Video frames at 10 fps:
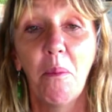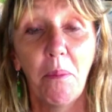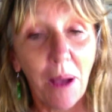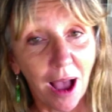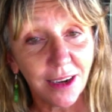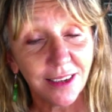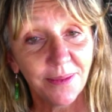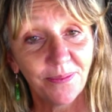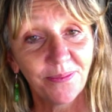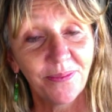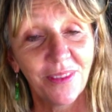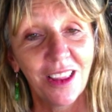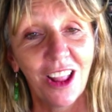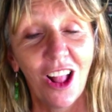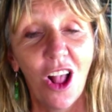But
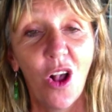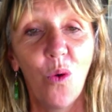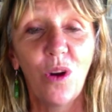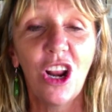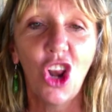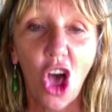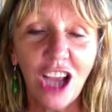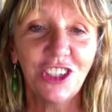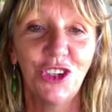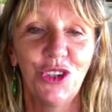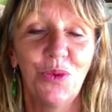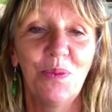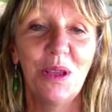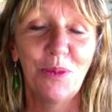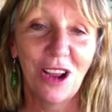what I like to do when
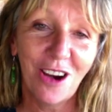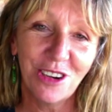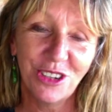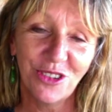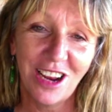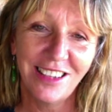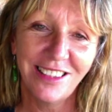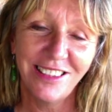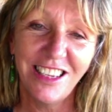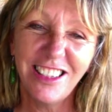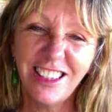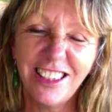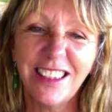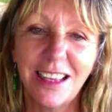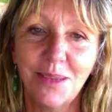people are in trance is
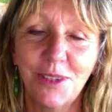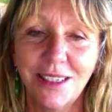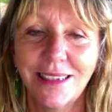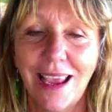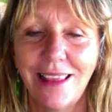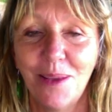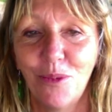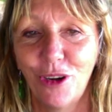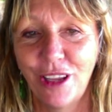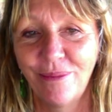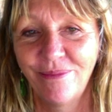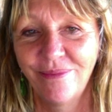just get them to scan their body.